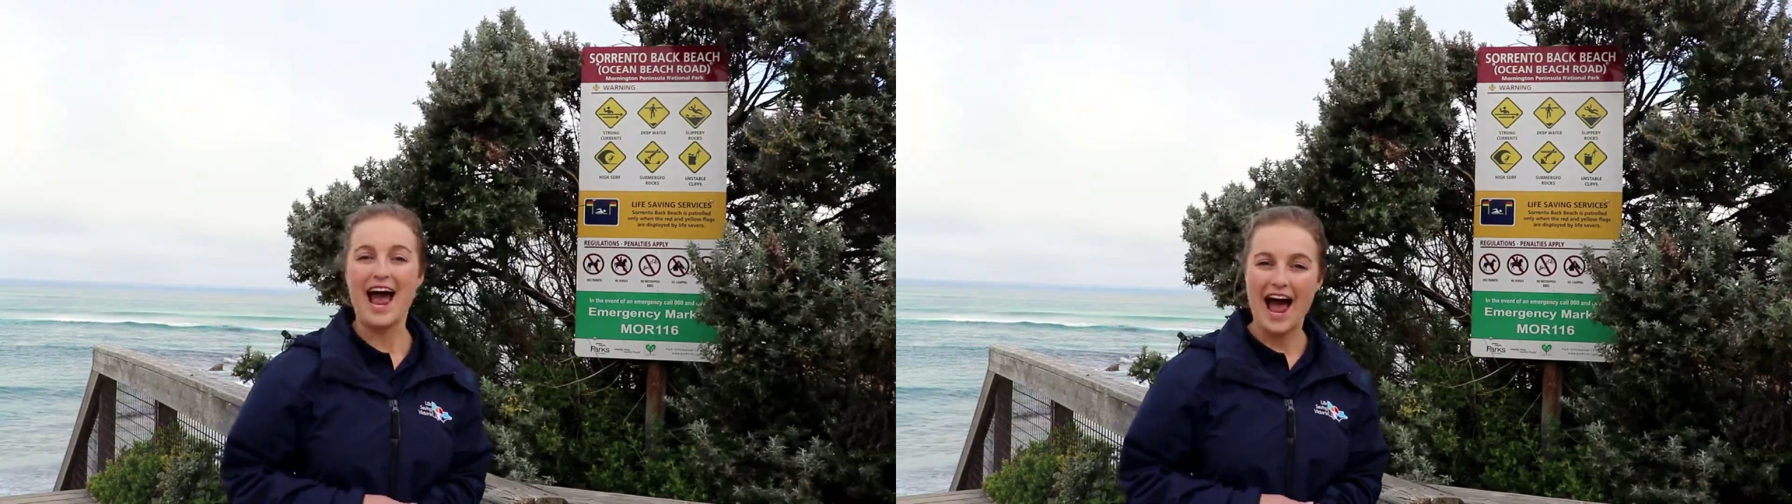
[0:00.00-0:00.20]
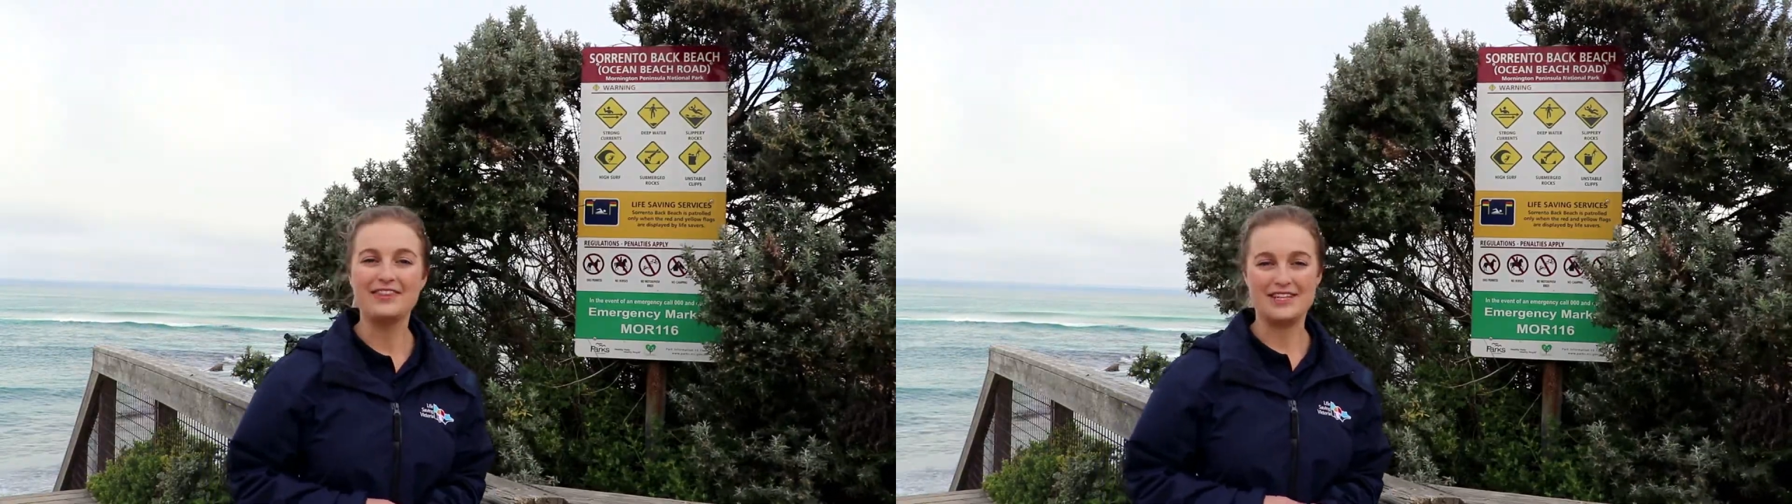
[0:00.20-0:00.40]

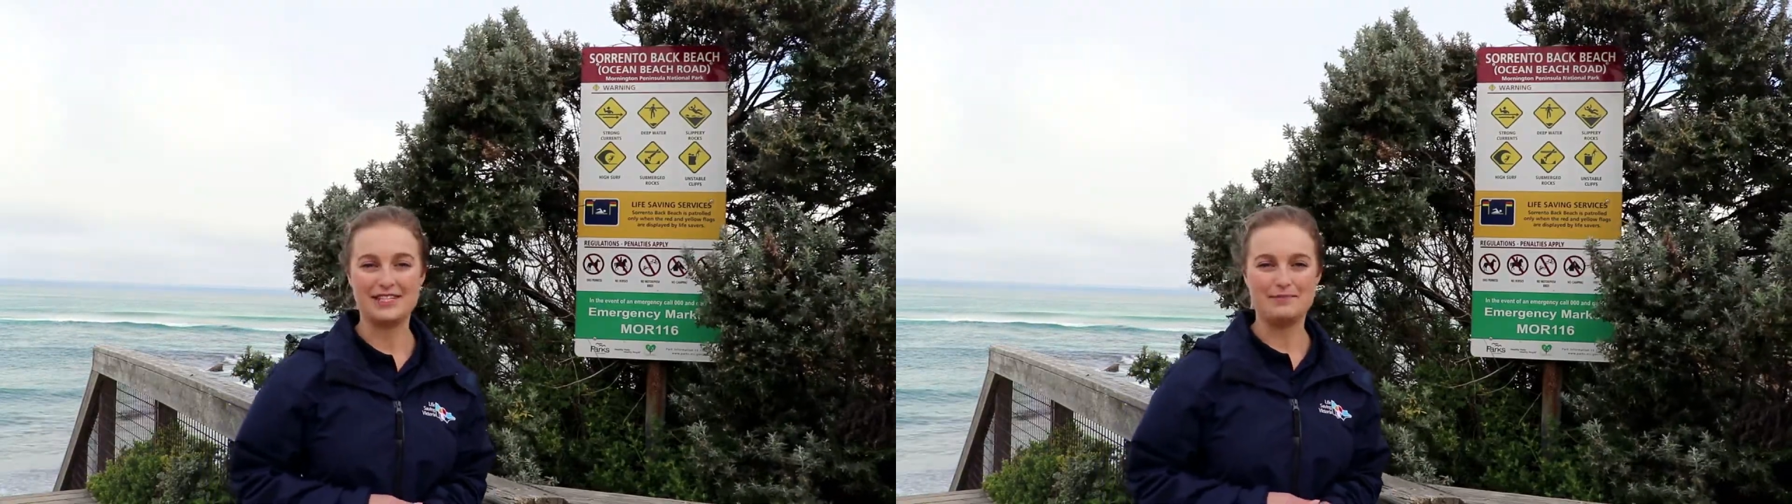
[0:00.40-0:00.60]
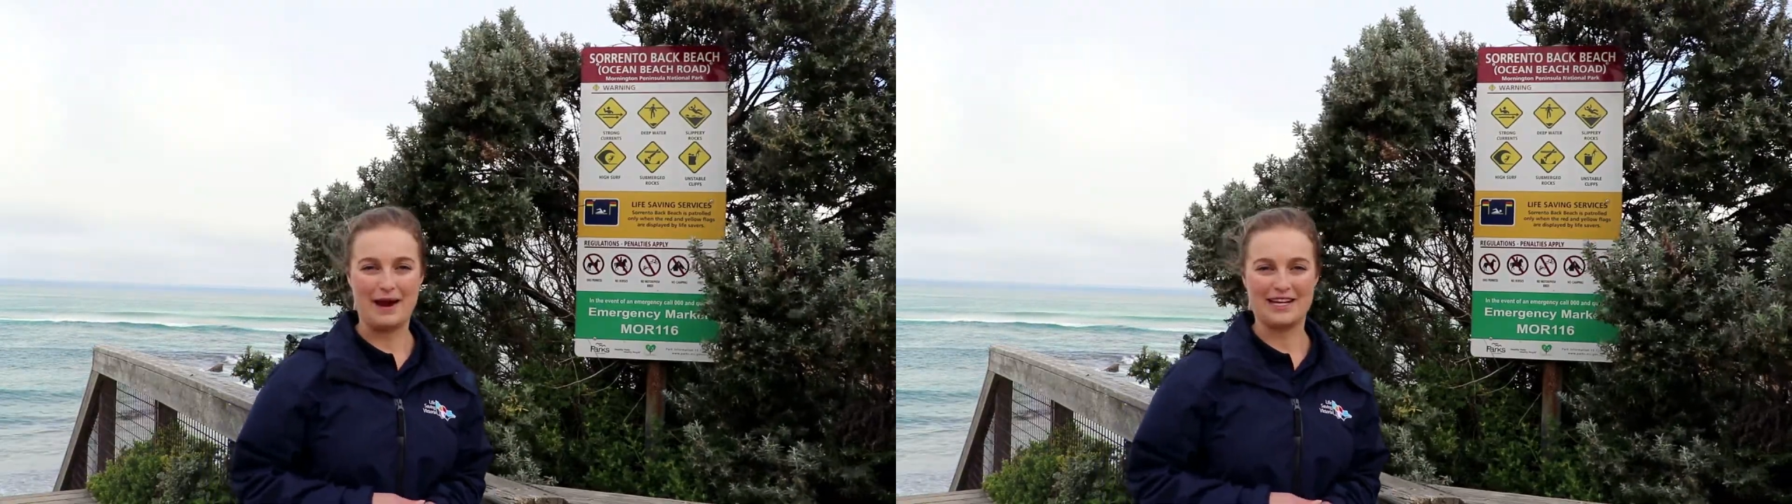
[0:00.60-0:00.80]
at
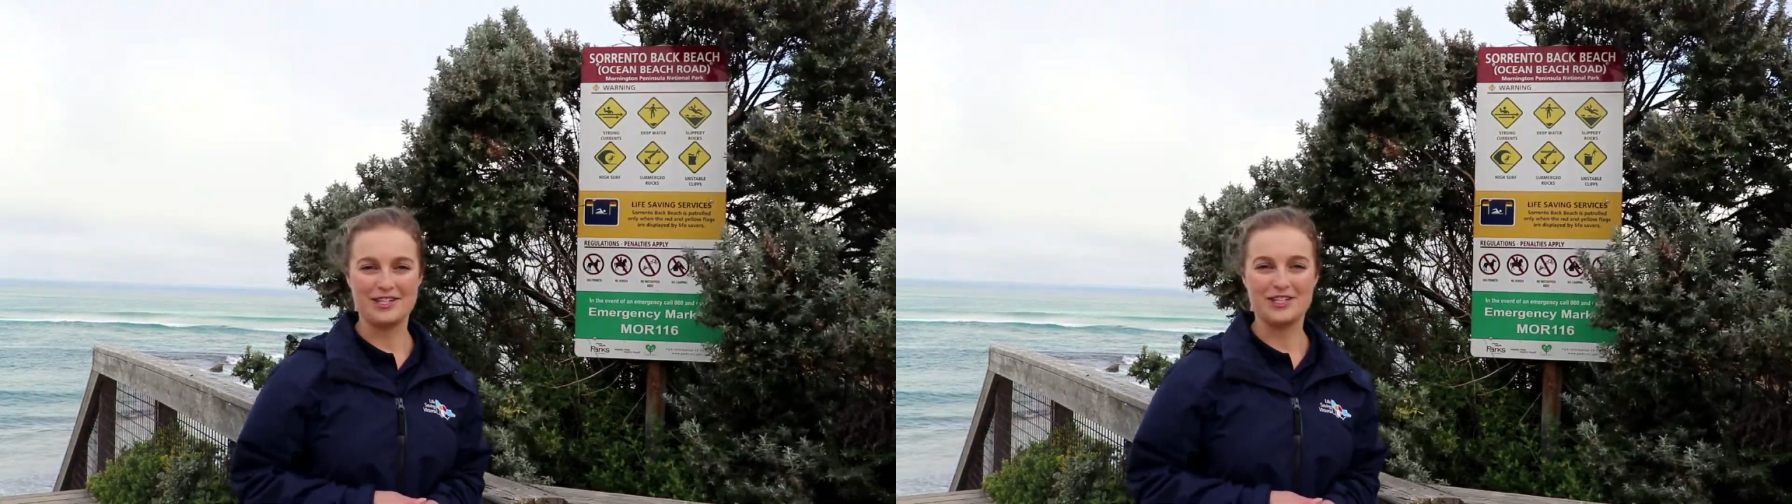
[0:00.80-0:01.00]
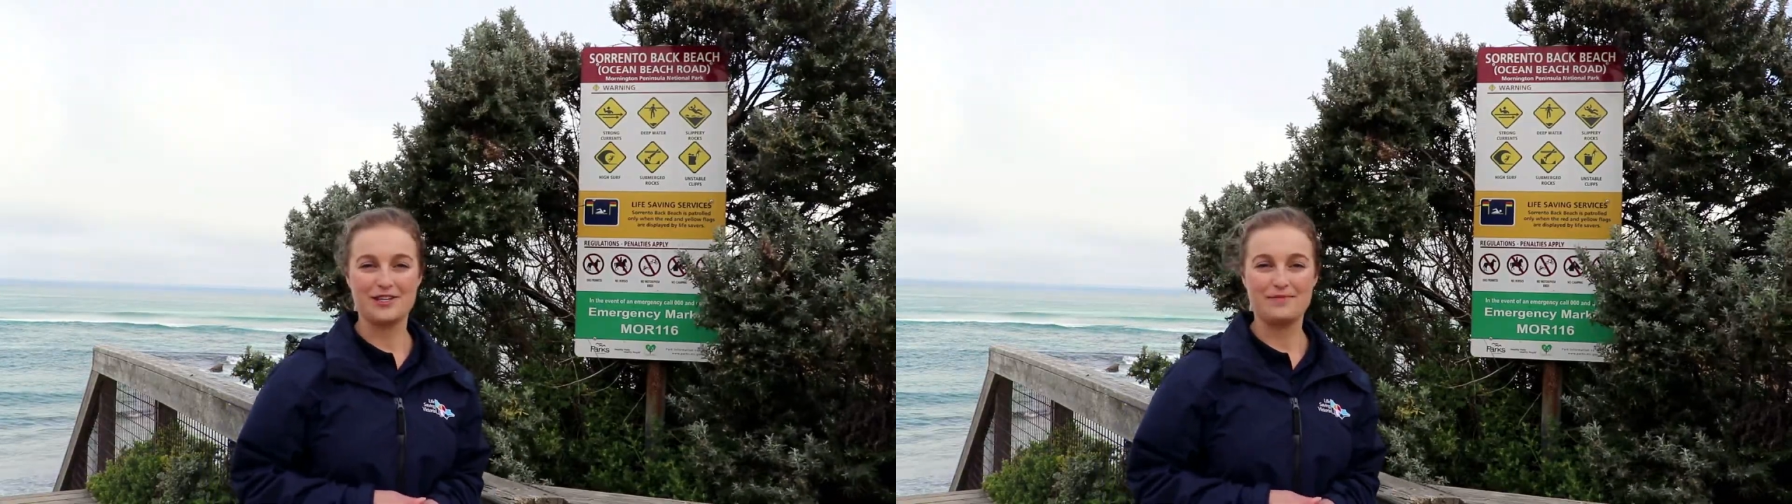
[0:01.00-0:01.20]
this beach.